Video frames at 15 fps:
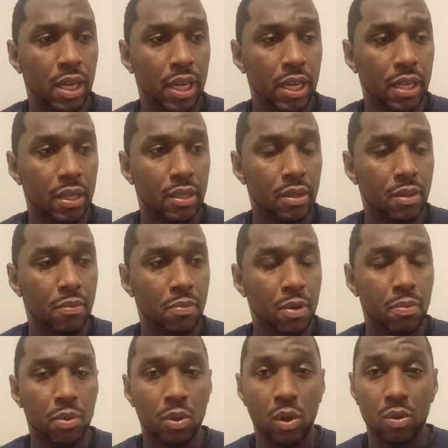and
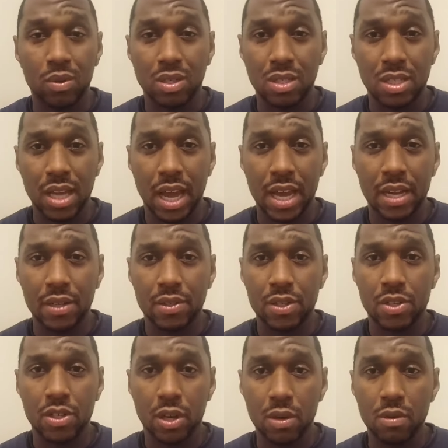people don't desire
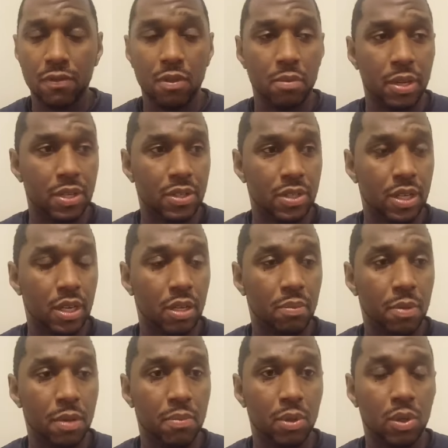to turn from their sin.
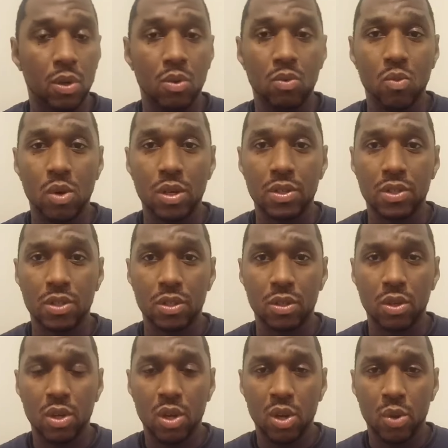People don't want to
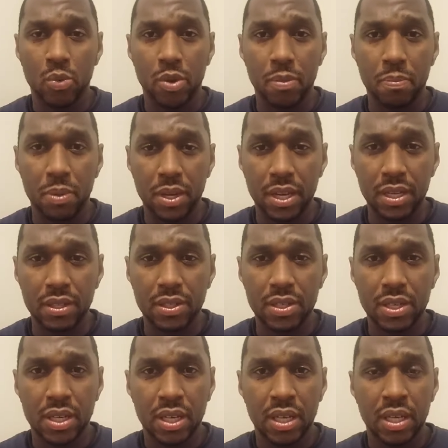repent
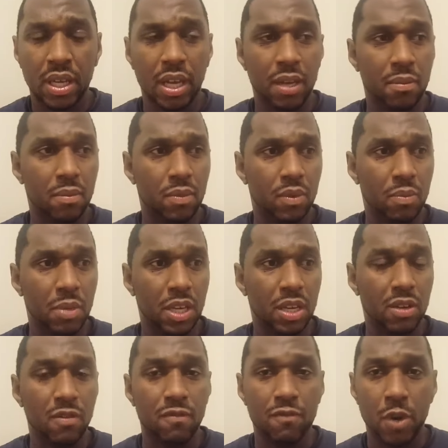and be
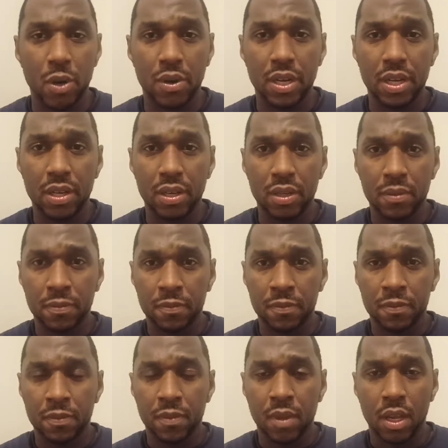converted
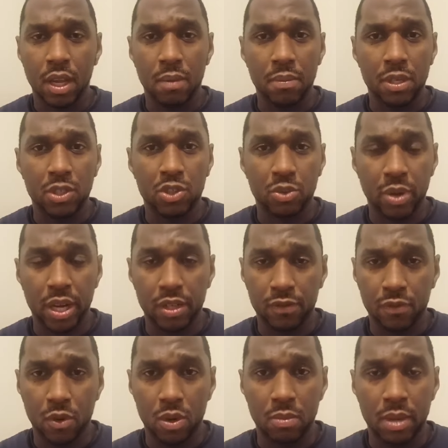and be
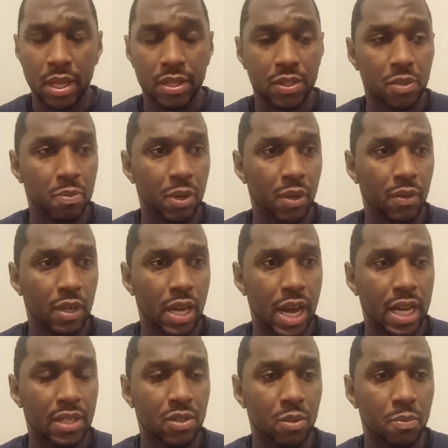transformed by the Spirit of
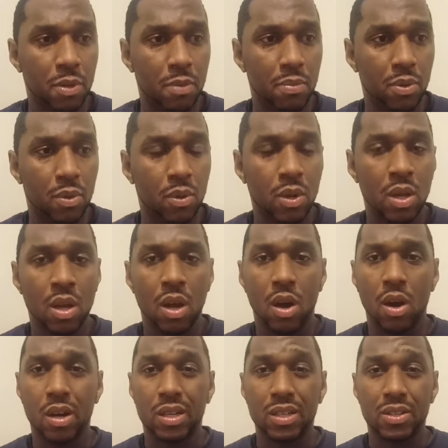God. So people
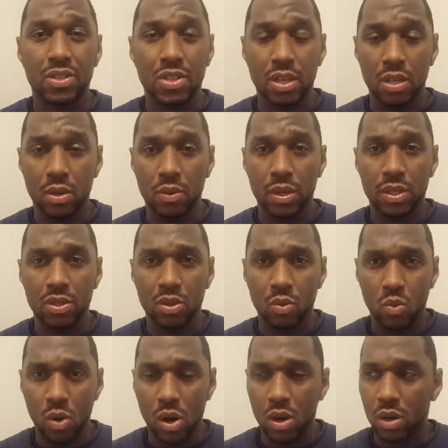are continuing to
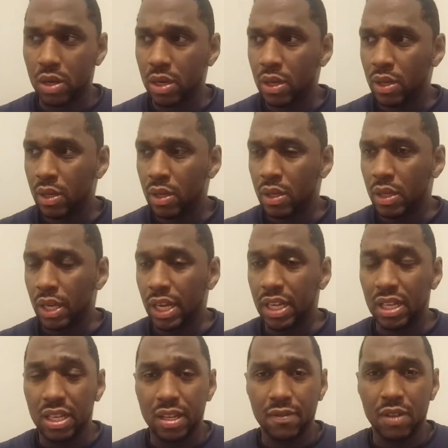walk
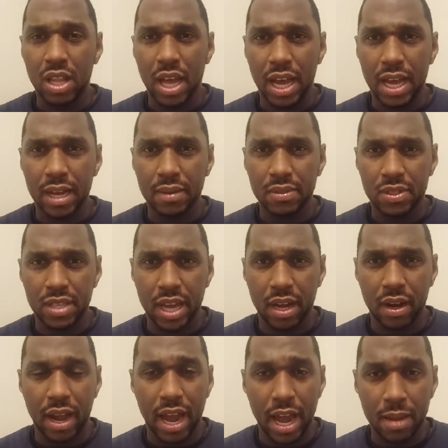and live lives that
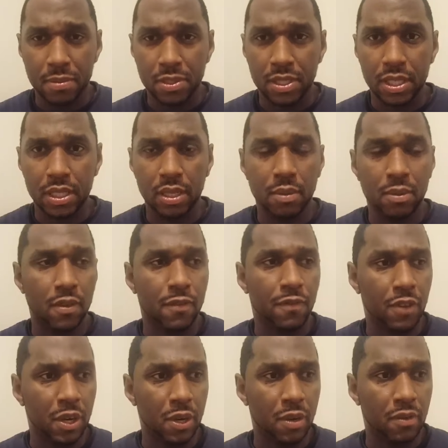are absent of the
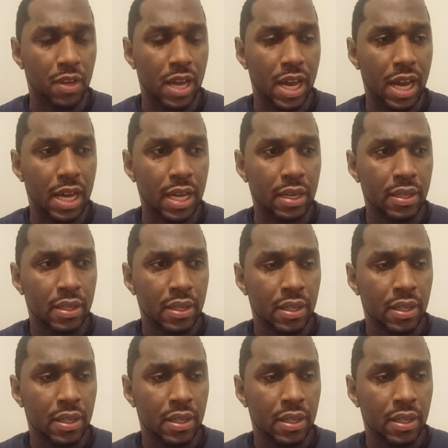fear of God.